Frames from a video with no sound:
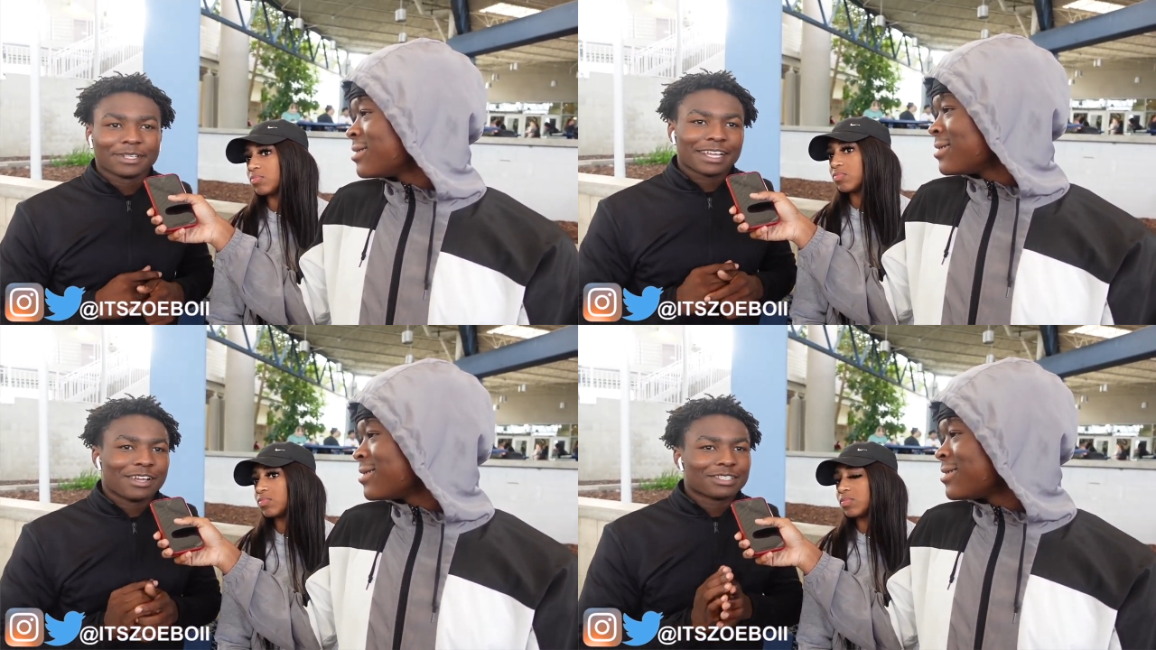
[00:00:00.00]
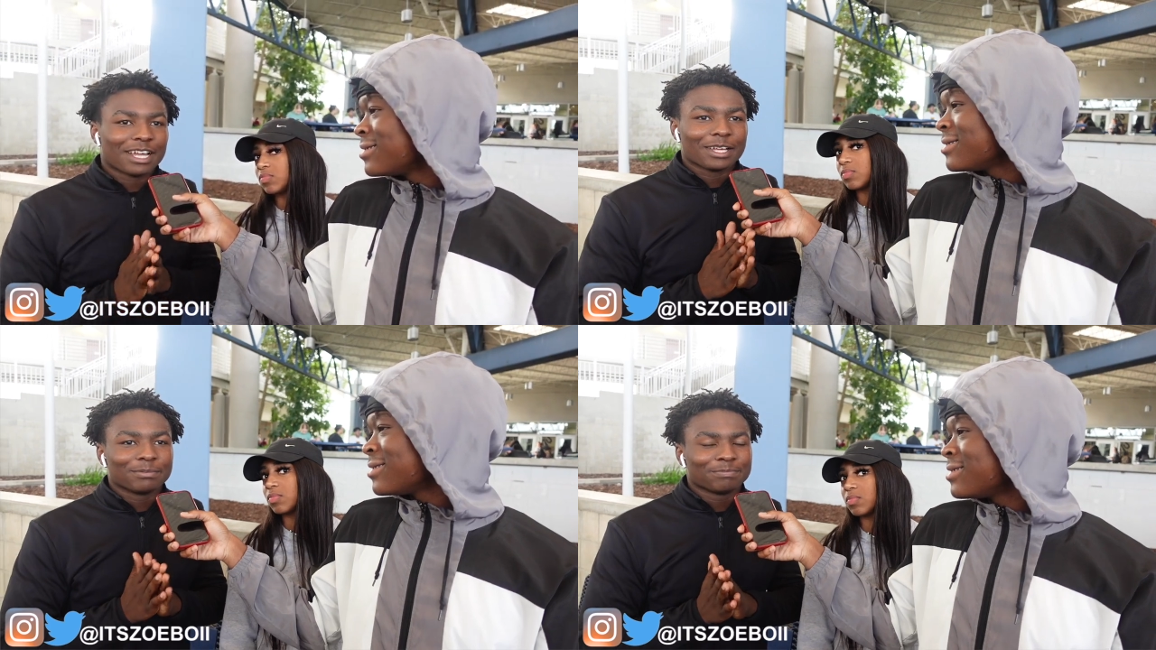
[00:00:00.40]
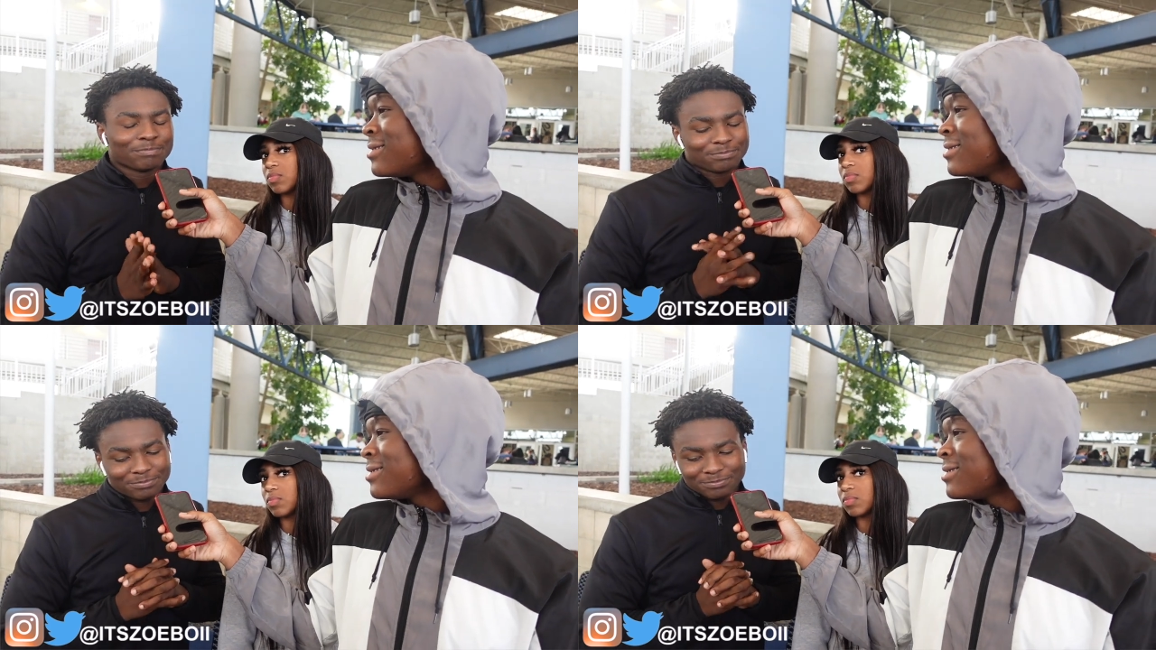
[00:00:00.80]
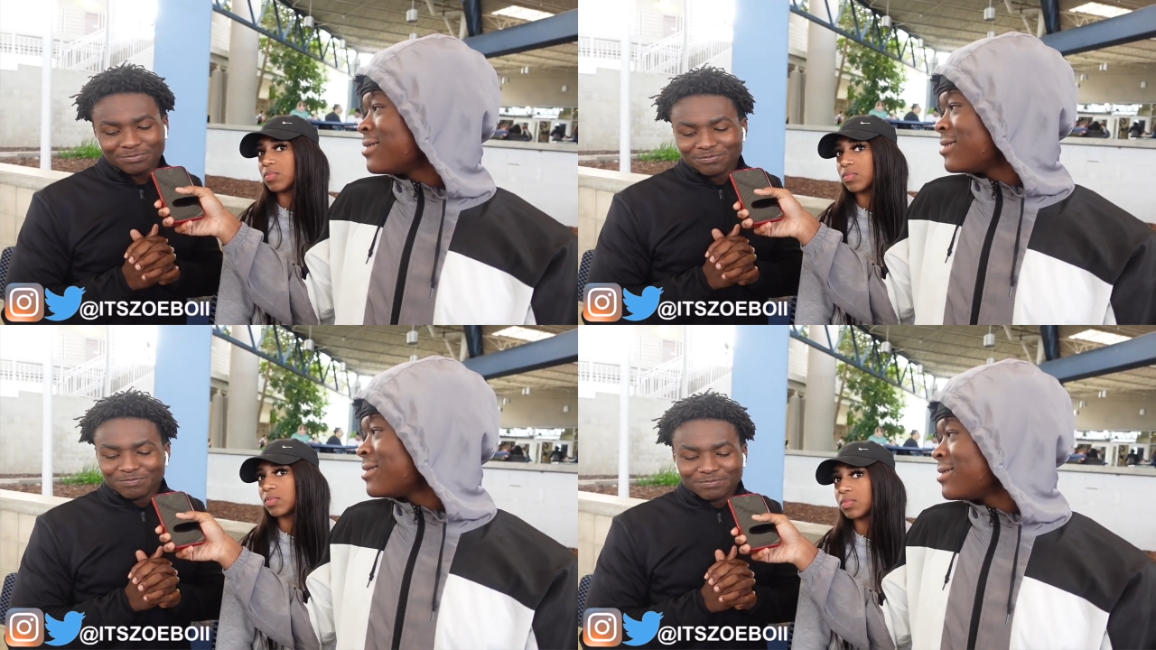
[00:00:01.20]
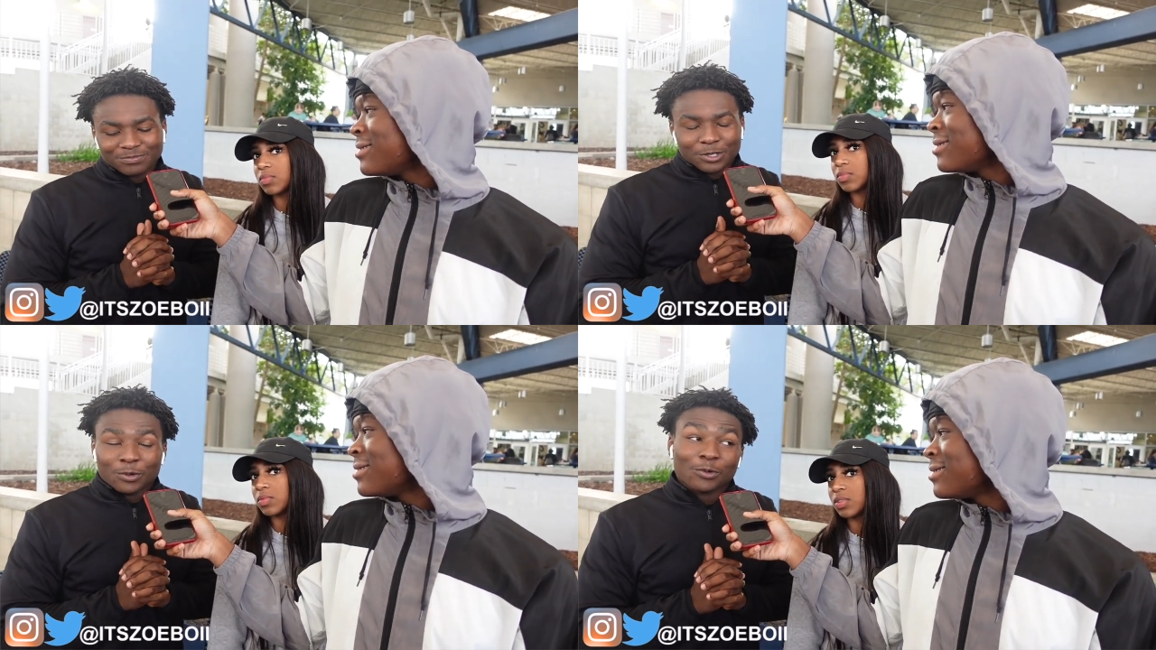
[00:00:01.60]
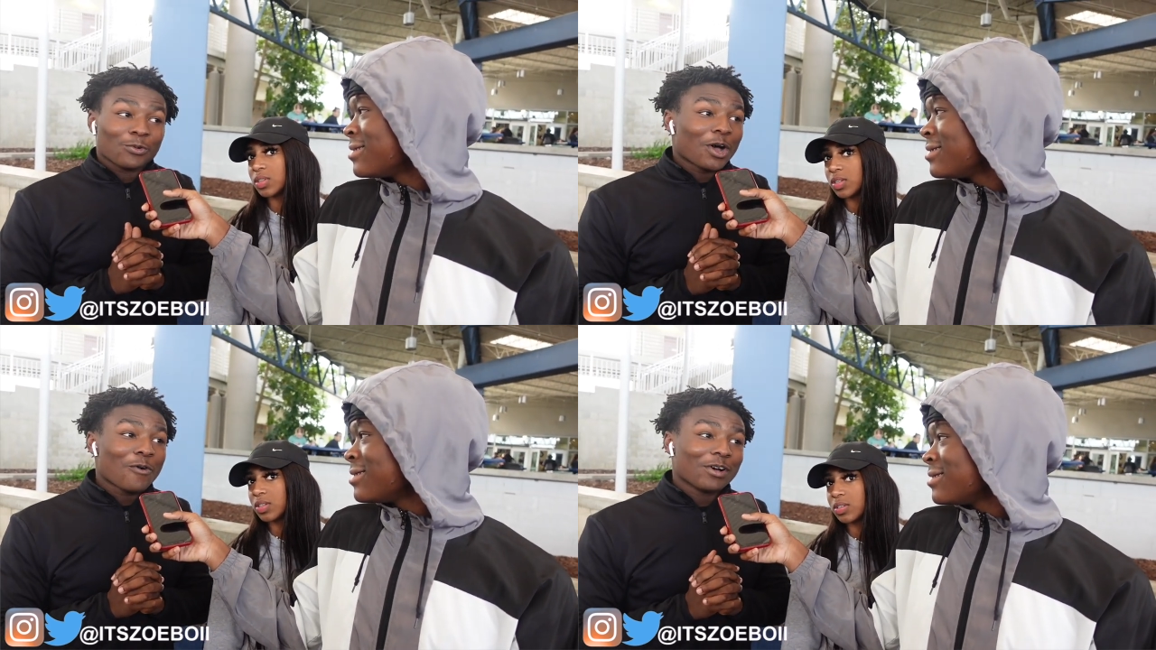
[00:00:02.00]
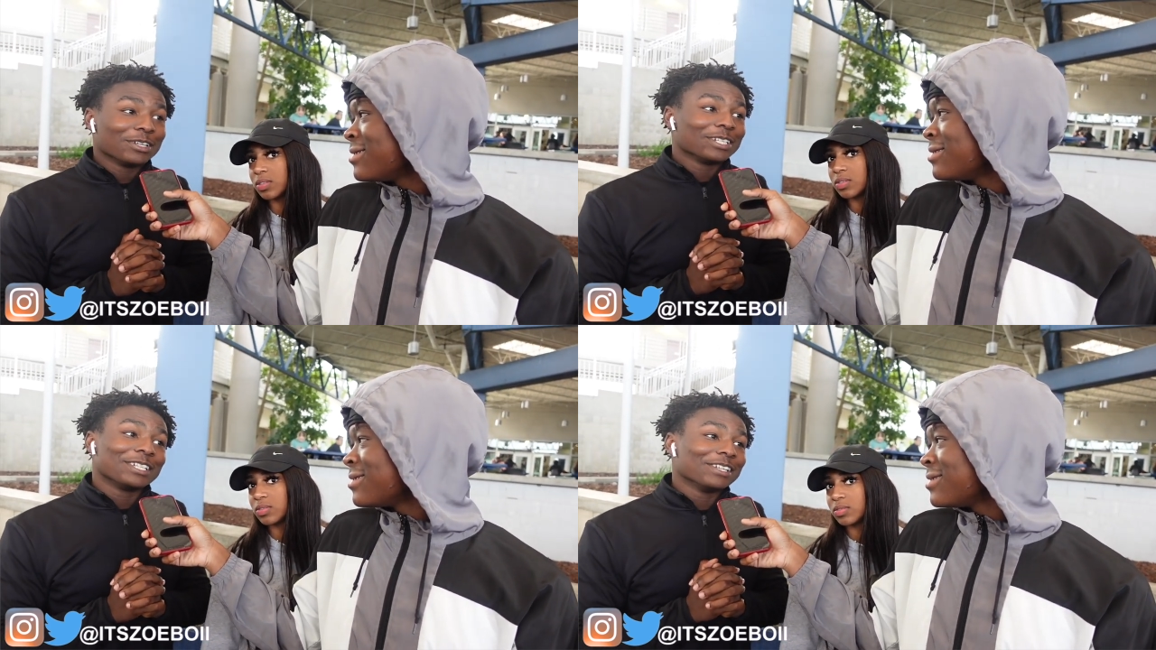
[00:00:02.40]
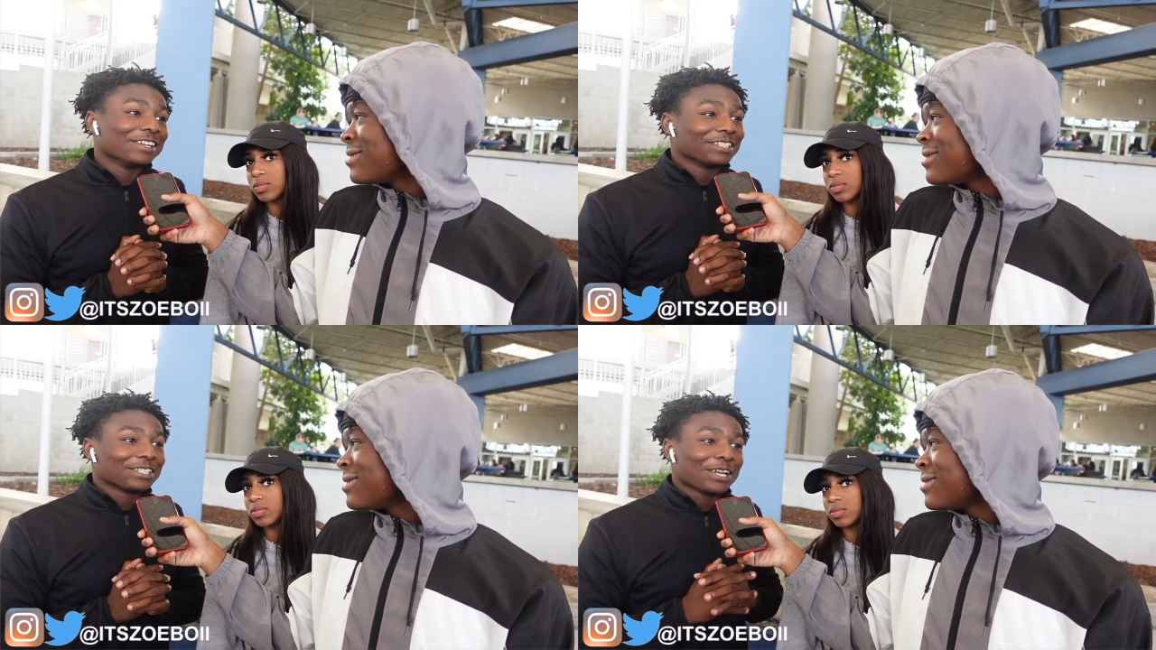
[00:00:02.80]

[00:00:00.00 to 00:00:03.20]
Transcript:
Speaker 1: I was like, well, I want, you know what I'm saying?